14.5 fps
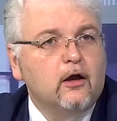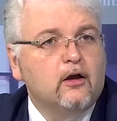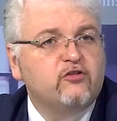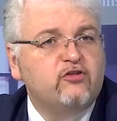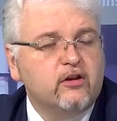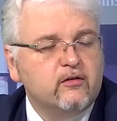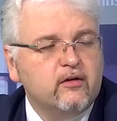
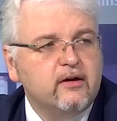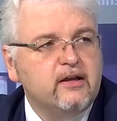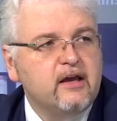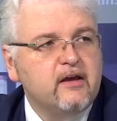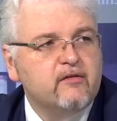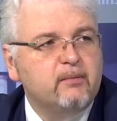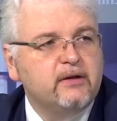Generally,
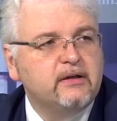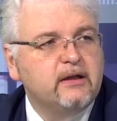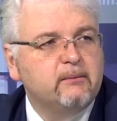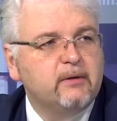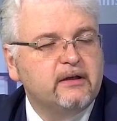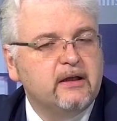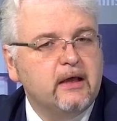yes,
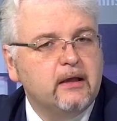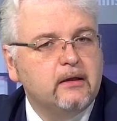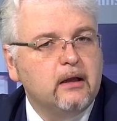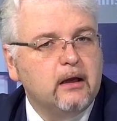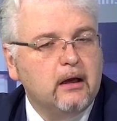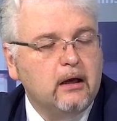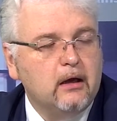but, but
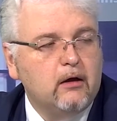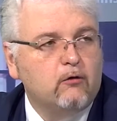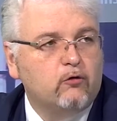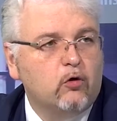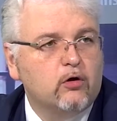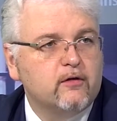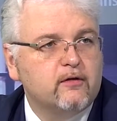again, uh,
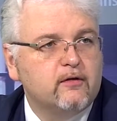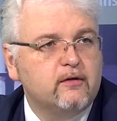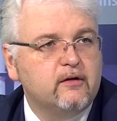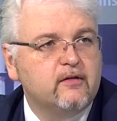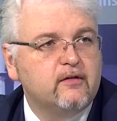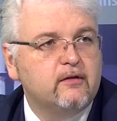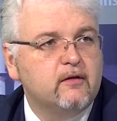of course,
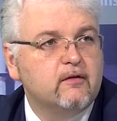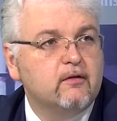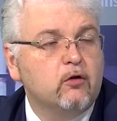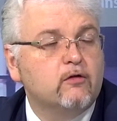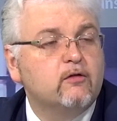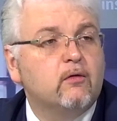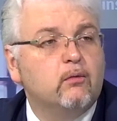there's, there's
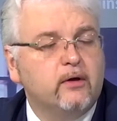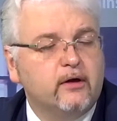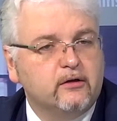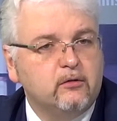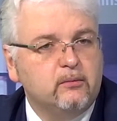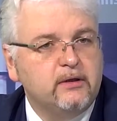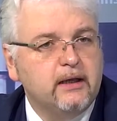lots of
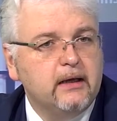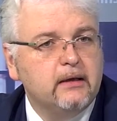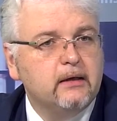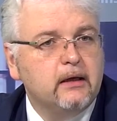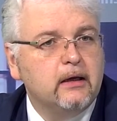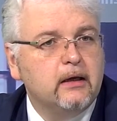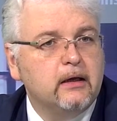work to be
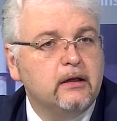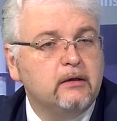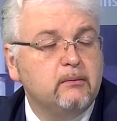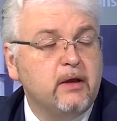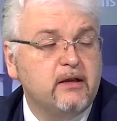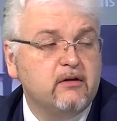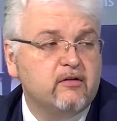done uh,
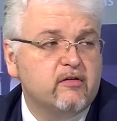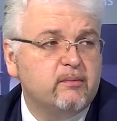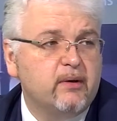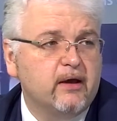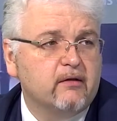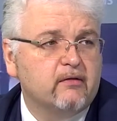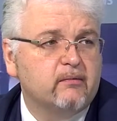in many
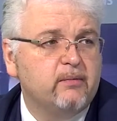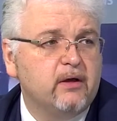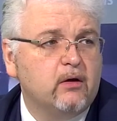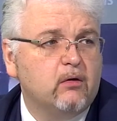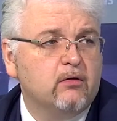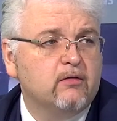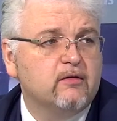respects
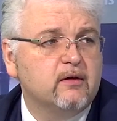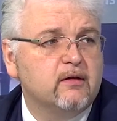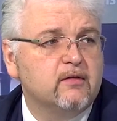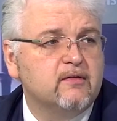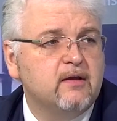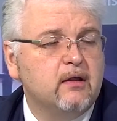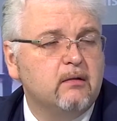because
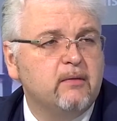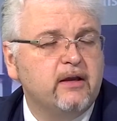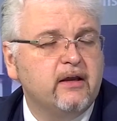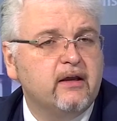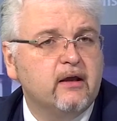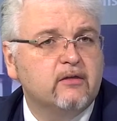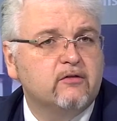still
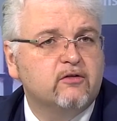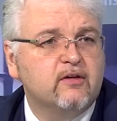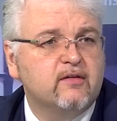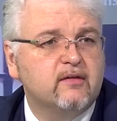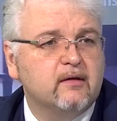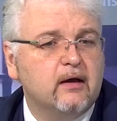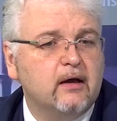many
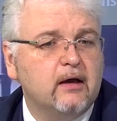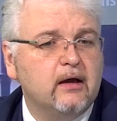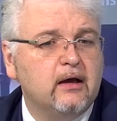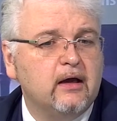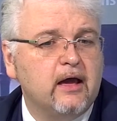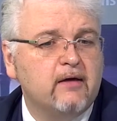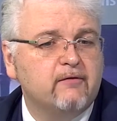countries
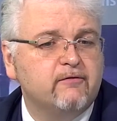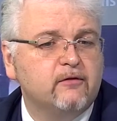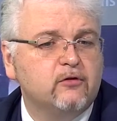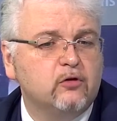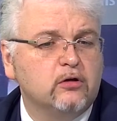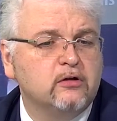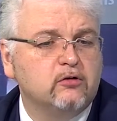uh, have,
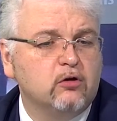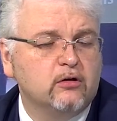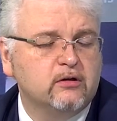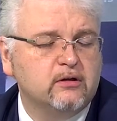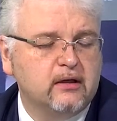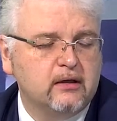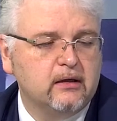don't,
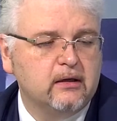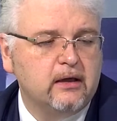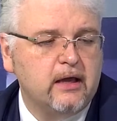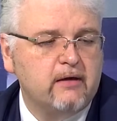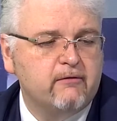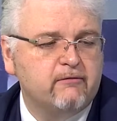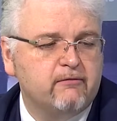don't uh,
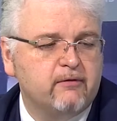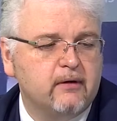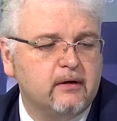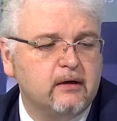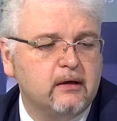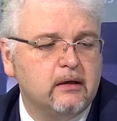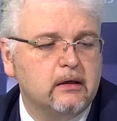have
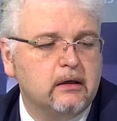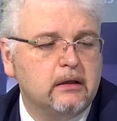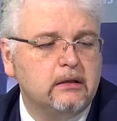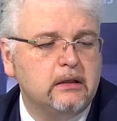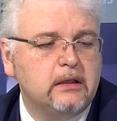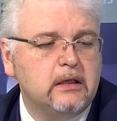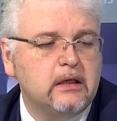uh,
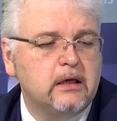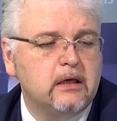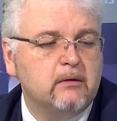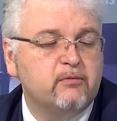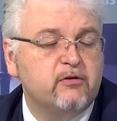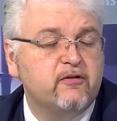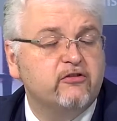the
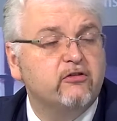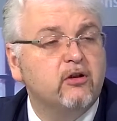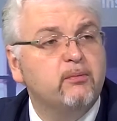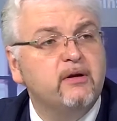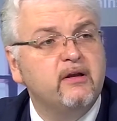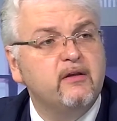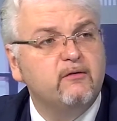professional
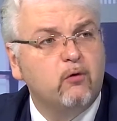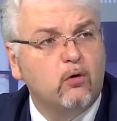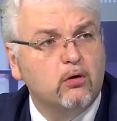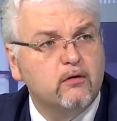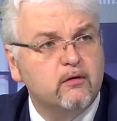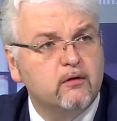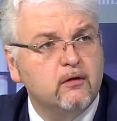police
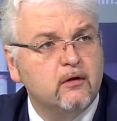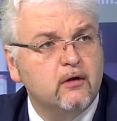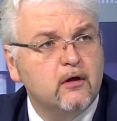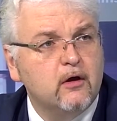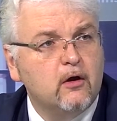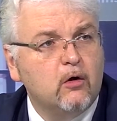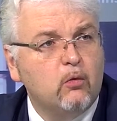force
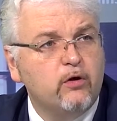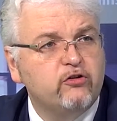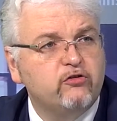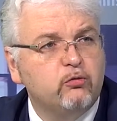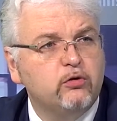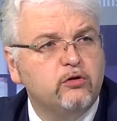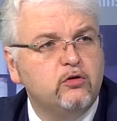
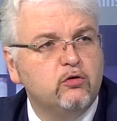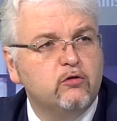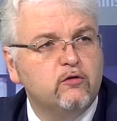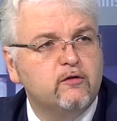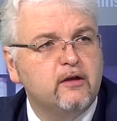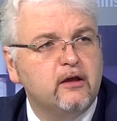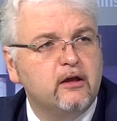which would
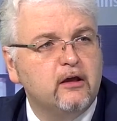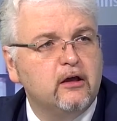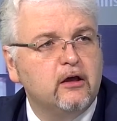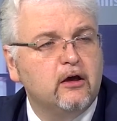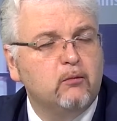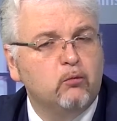use the uh,